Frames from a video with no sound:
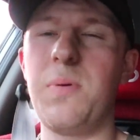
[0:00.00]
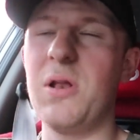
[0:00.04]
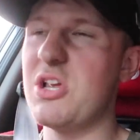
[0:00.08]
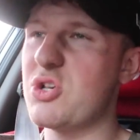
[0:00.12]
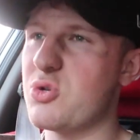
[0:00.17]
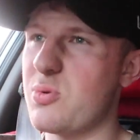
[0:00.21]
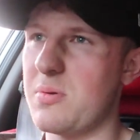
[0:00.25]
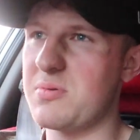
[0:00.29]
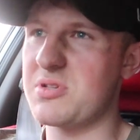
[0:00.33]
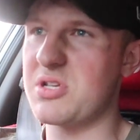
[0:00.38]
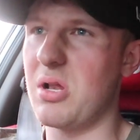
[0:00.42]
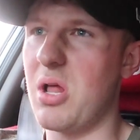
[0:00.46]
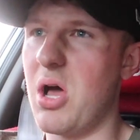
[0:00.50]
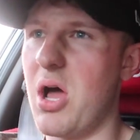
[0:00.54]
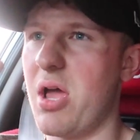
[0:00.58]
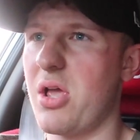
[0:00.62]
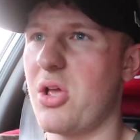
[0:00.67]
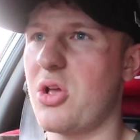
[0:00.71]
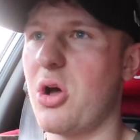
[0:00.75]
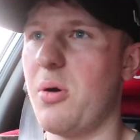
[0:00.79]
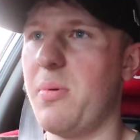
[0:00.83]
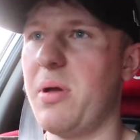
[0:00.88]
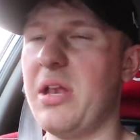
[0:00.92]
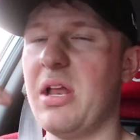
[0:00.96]
Please remember to
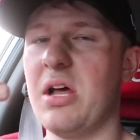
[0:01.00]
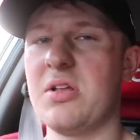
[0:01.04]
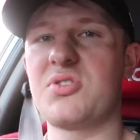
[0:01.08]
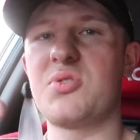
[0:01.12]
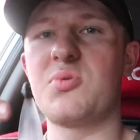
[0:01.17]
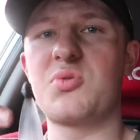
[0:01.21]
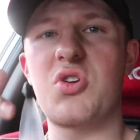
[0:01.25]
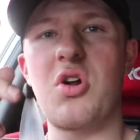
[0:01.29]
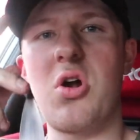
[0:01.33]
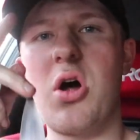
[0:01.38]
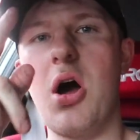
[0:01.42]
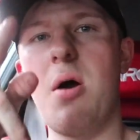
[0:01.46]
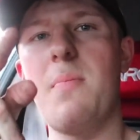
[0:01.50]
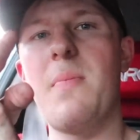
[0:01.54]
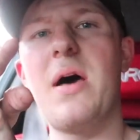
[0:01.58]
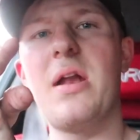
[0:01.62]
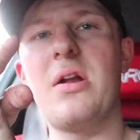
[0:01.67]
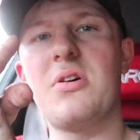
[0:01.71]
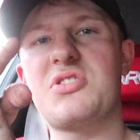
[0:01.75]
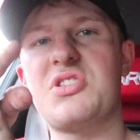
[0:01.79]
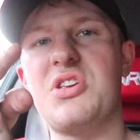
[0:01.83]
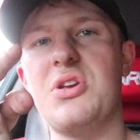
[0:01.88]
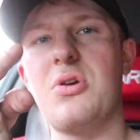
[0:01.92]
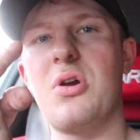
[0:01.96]
like, comment and subscribe, and
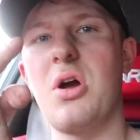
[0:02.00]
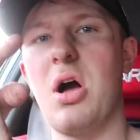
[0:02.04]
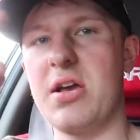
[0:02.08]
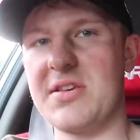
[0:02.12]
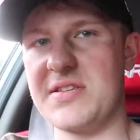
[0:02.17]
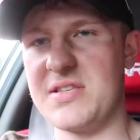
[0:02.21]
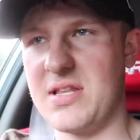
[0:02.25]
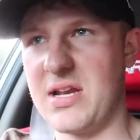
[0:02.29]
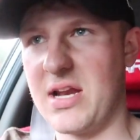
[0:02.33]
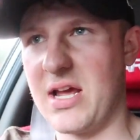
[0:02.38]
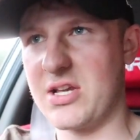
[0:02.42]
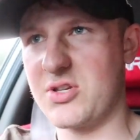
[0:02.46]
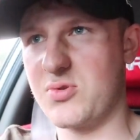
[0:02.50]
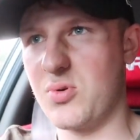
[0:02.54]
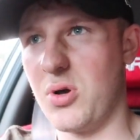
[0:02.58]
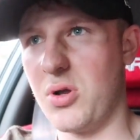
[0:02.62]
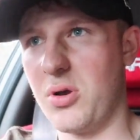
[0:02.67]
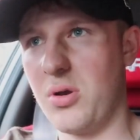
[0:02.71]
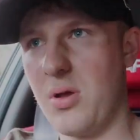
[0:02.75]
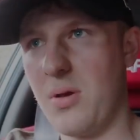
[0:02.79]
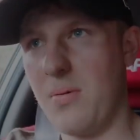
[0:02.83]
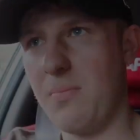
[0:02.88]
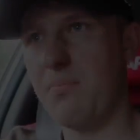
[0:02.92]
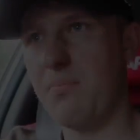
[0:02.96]
I'll see you guys in the next one.